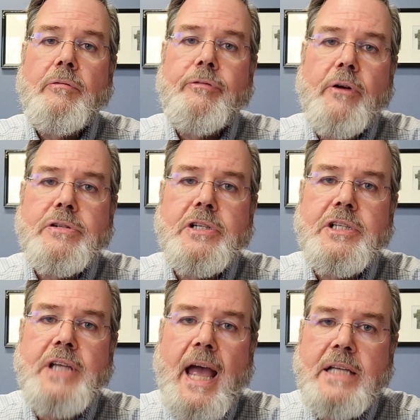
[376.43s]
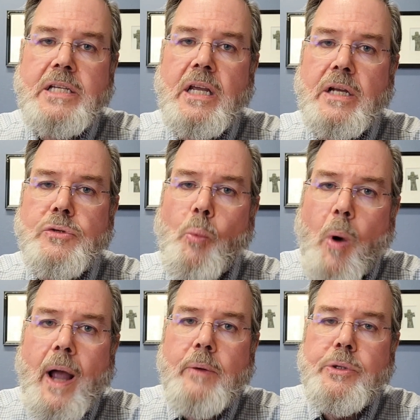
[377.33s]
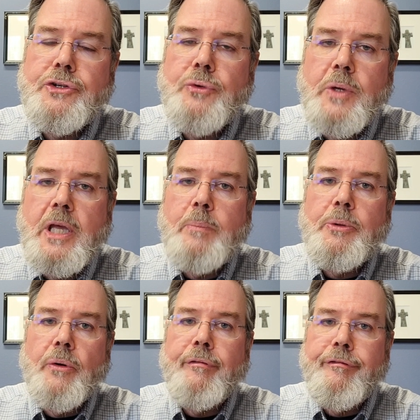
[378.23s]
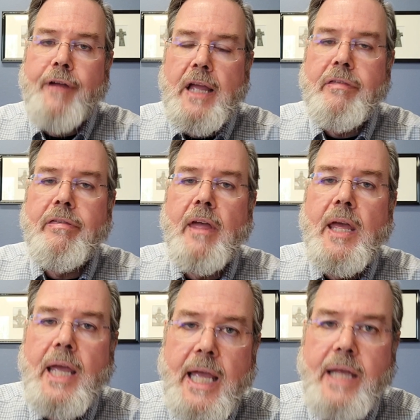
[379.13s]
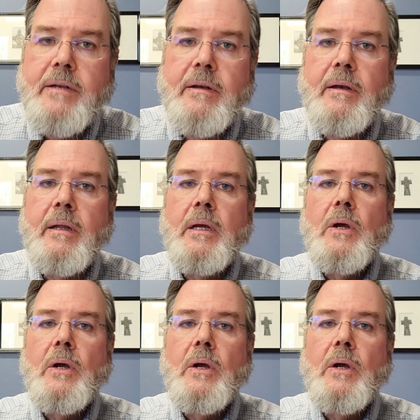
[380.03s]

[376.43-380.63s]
First, he's asking us, why would you keep your faith hidden?